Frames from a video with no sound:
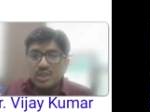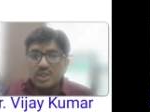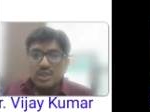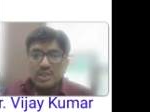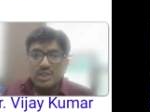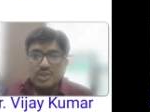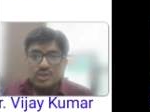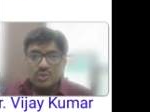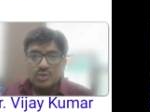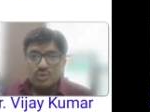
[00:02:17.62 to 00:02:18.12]

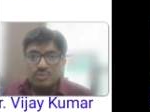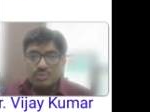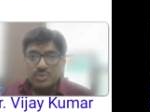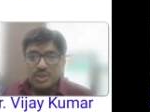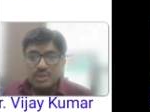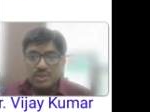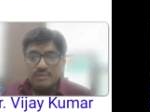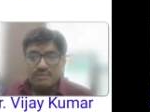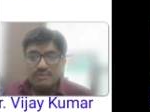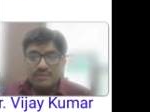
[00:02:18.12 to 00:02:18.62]
it should
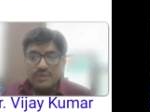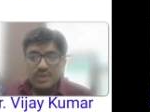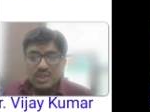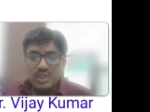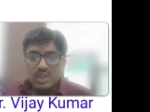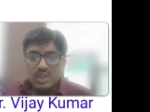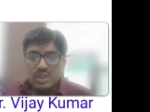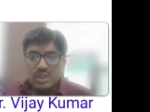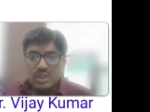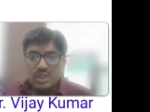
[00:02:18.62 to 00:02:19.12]
be
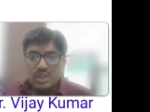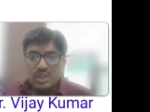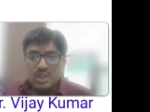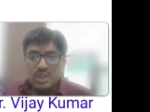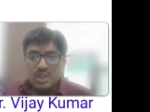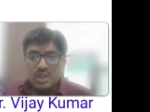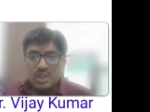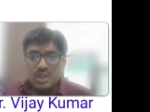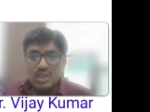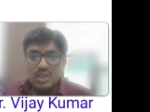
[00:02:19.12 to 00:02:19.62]

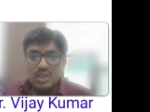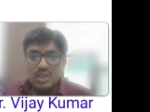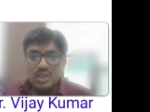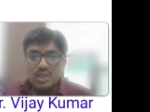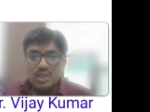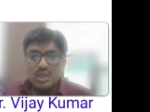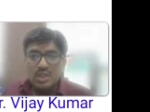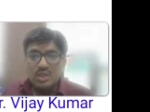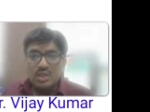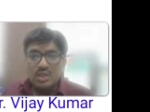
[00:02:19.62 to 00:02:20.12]
E
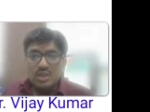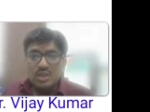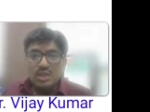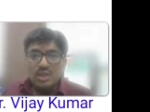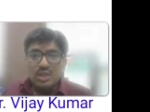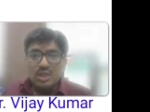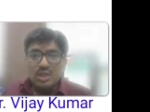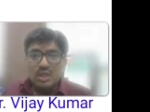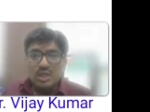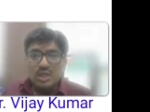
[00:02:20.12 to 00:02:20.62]

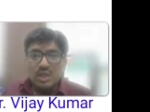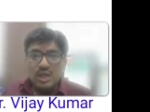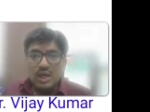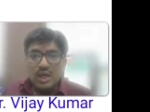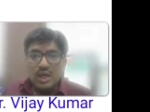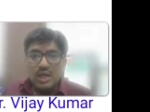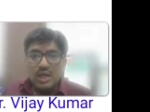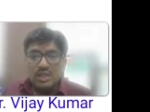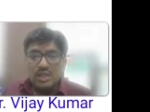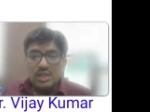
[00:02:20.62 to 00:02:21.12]

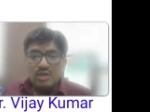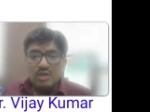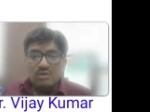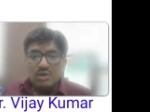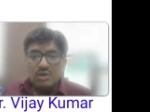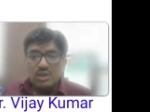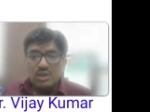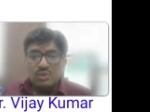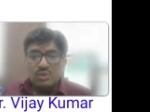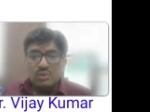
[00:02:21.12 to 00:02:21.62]
n
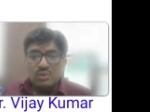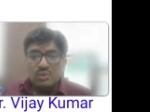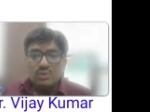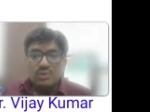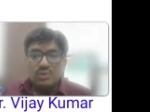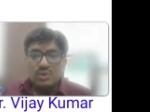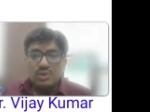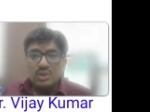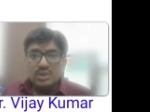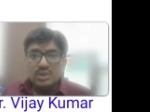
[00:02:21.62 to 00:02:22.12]
equal to
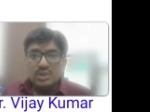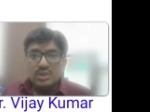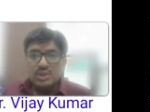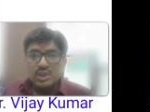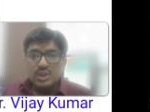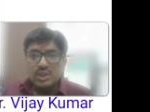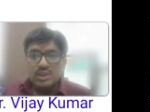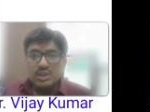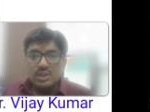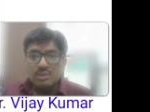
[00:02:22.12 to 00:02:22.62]

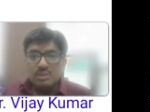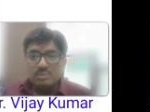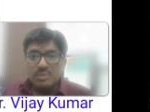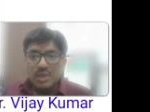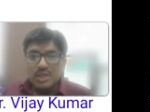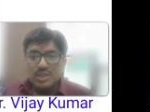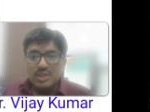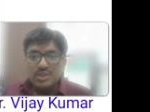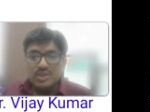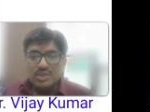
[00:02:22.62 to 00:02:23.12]

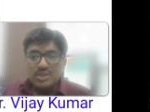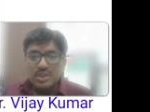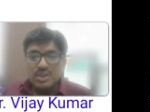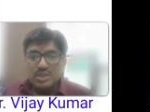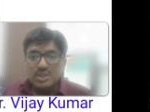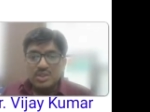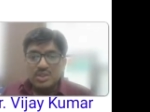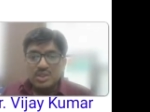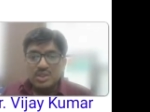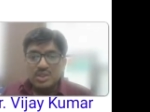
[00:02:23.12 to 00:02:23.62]

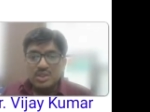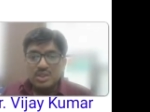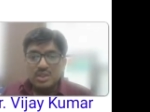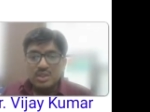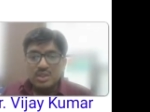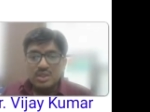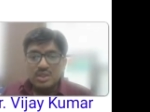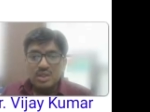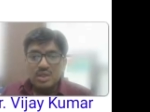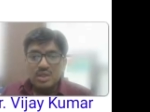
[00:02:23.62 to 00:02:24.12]
13.6
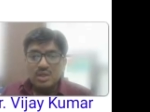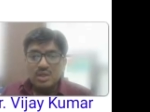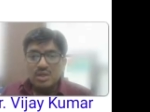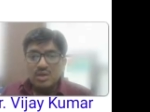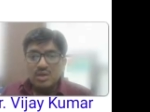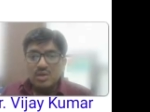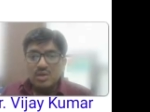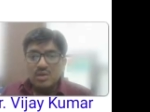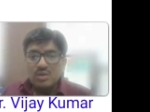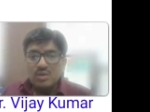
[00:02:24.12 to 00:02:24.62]

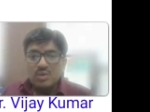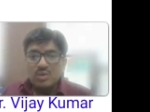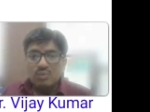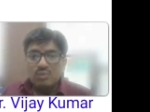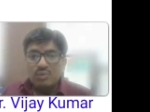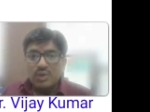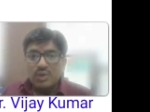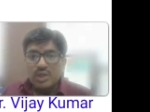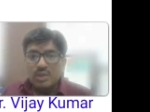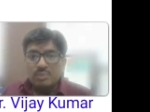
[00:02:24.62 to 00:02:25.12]

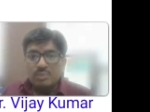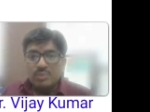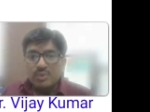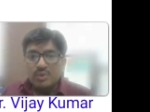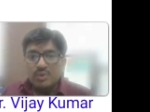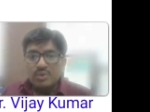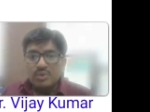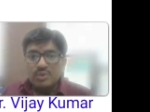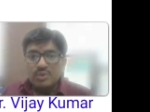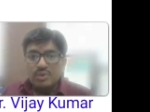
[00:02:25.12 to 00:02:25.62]
1
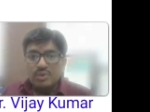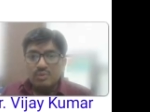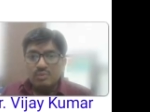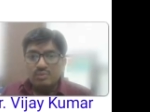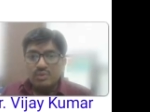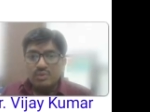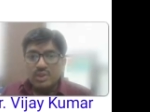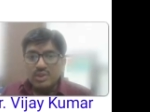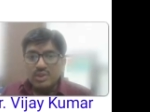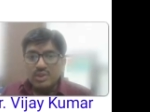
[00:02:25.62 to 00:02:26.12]
upon
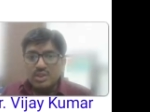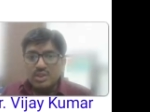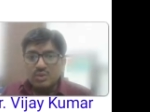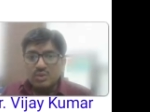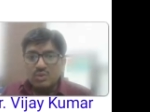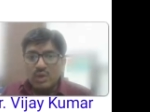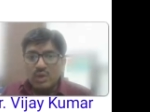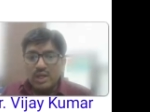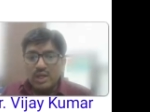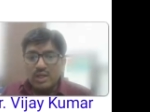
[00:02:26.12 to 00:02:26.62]
1
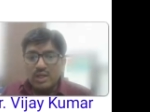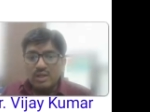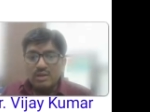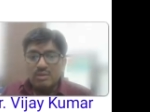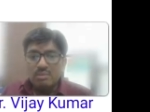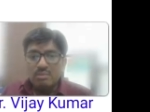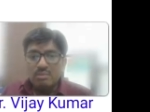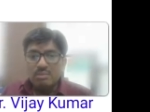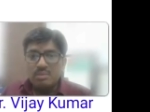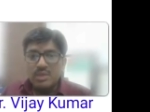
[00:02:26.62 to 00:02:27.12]

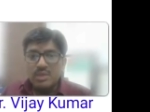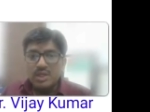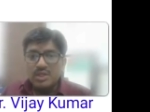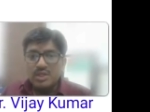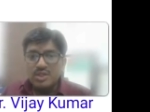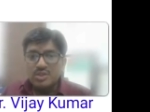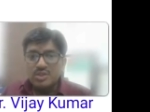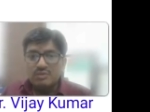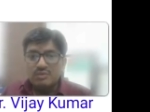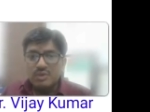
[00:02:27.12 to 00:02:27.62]
square
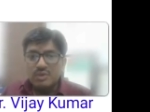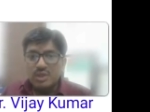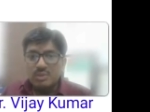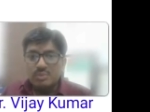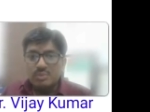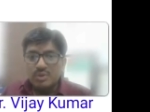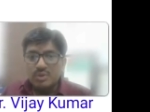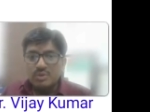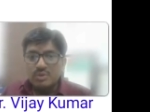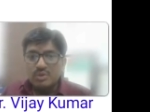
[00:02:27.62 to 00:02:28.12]
minus 1
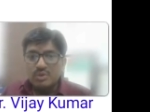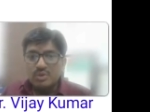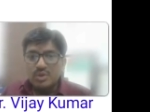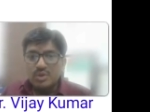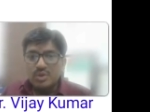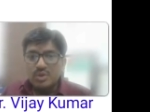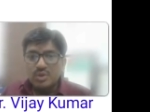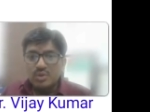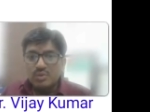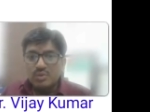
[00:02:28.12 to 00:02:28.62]
upon
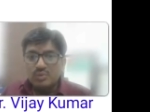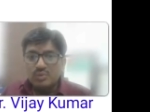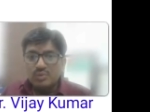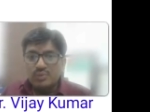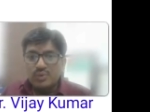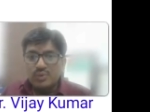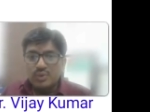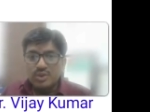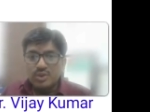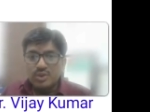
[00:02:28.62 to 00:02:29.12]

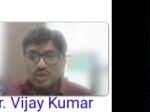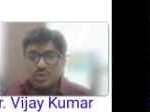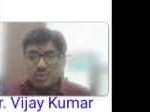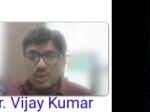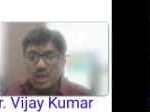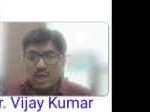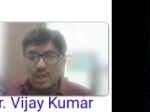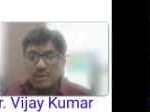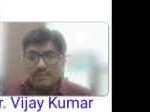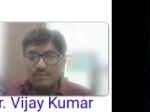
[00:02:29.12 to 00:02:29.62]
4
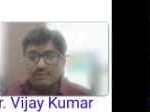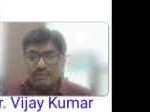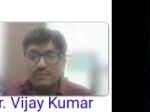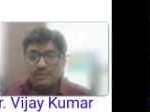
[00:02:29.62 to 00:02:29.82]
square.